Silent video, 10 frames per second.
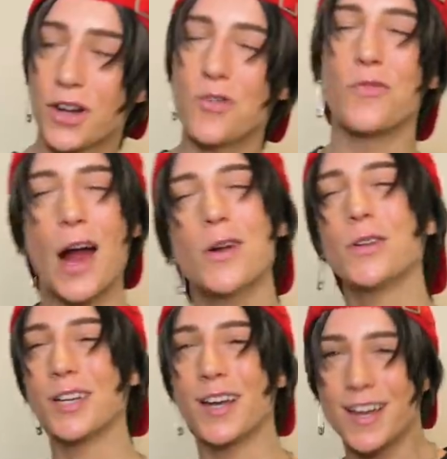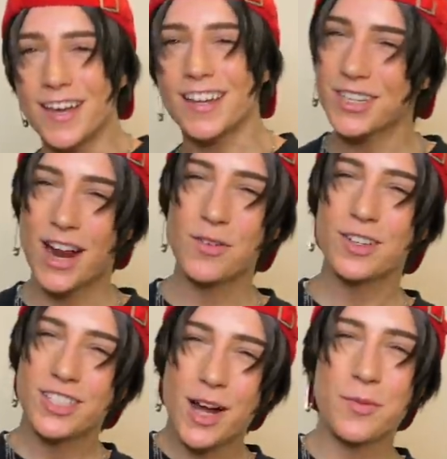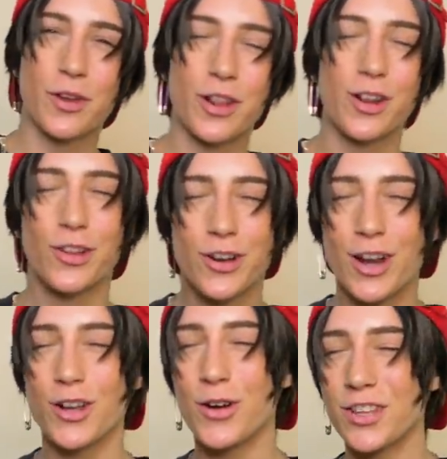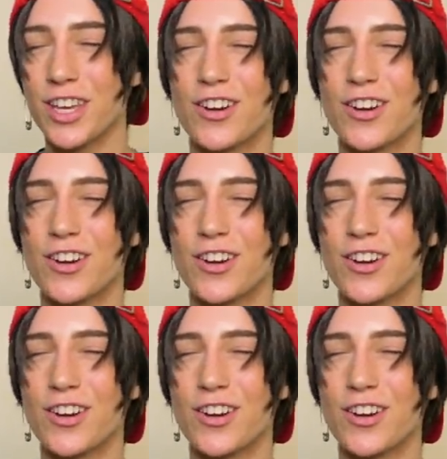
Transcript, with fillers: We're gonna go viral today. We're gonna have a good time. We're gonna learn how to go on the